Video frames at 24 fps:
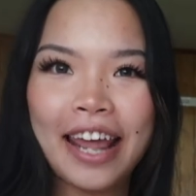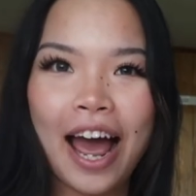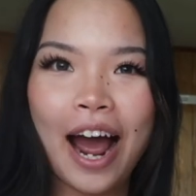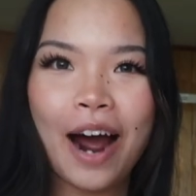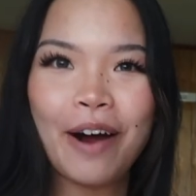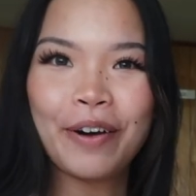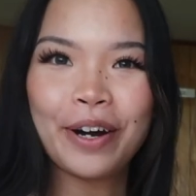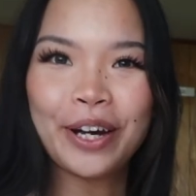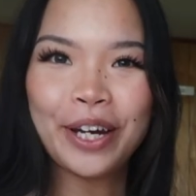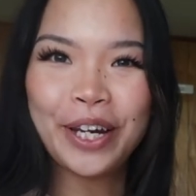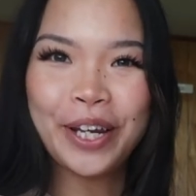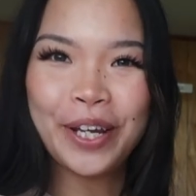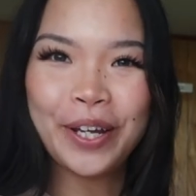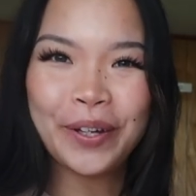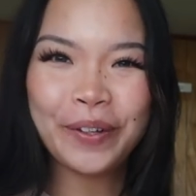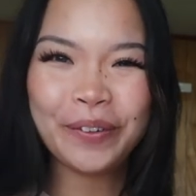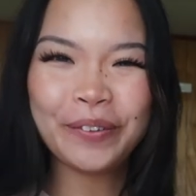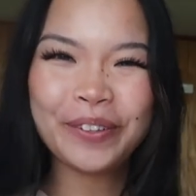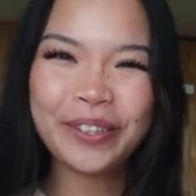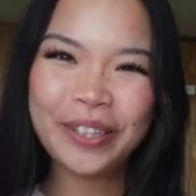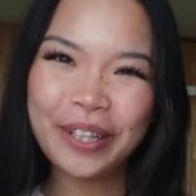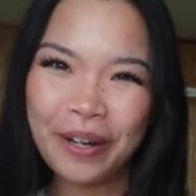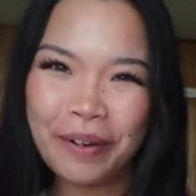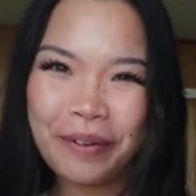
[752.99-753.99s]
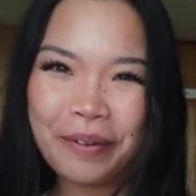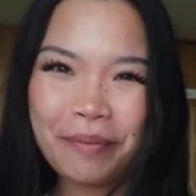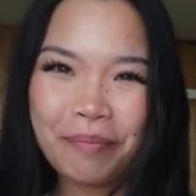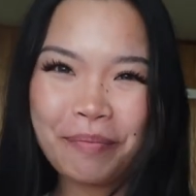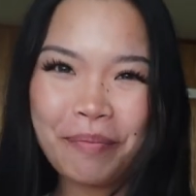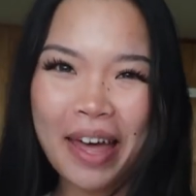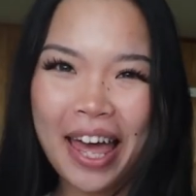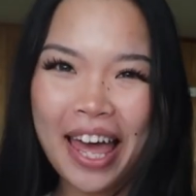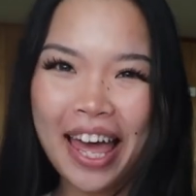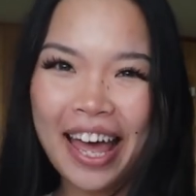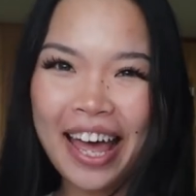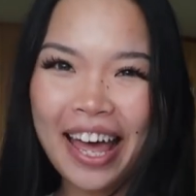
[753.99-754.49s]
our new tote
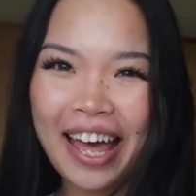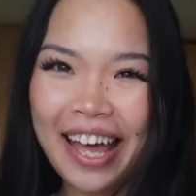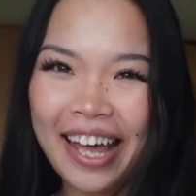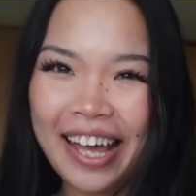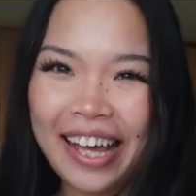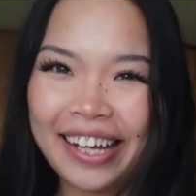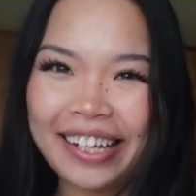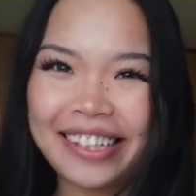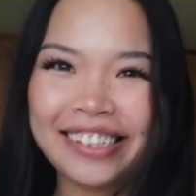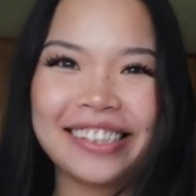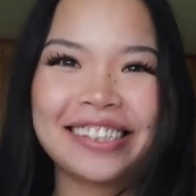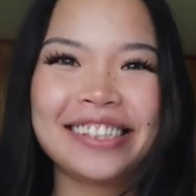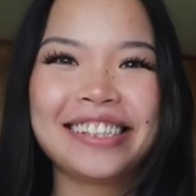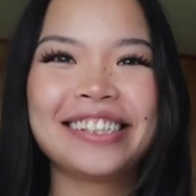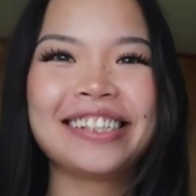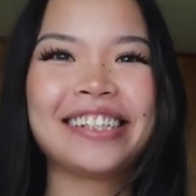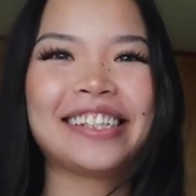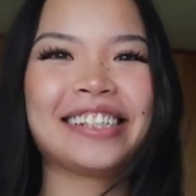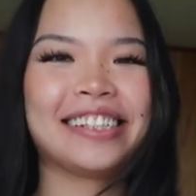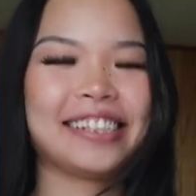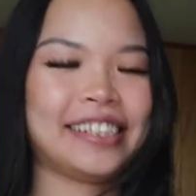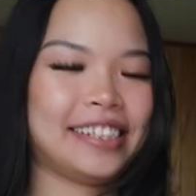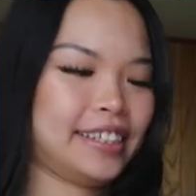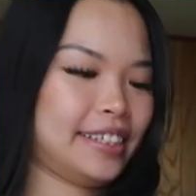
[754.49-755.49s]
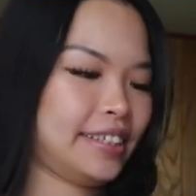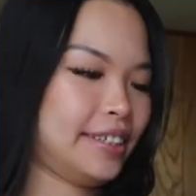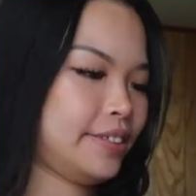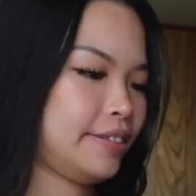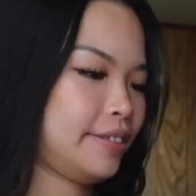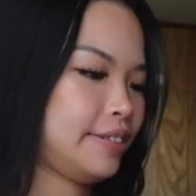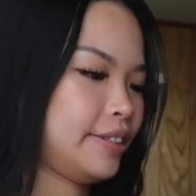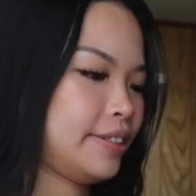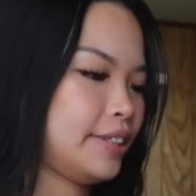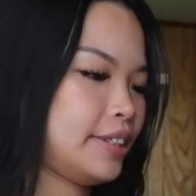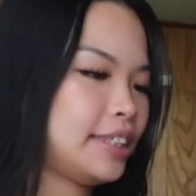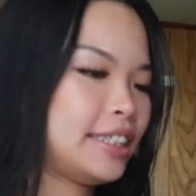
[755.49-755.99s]
bags
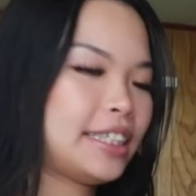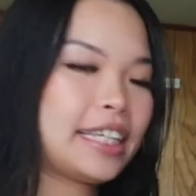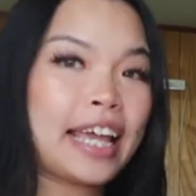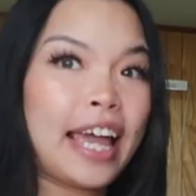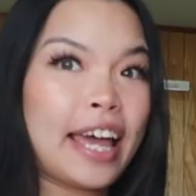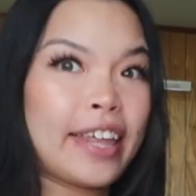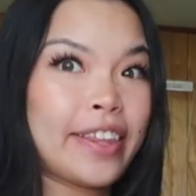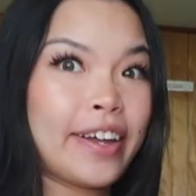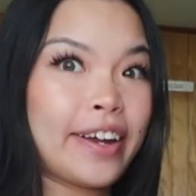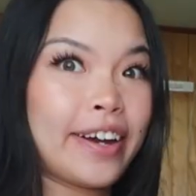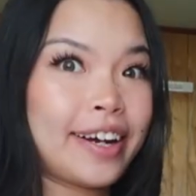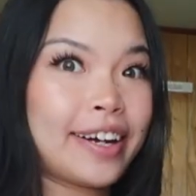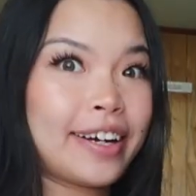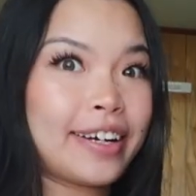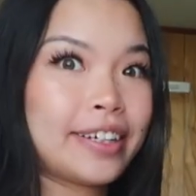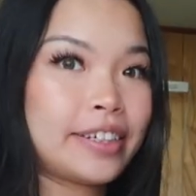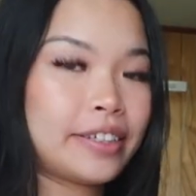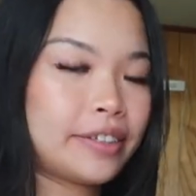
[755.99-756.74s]
together.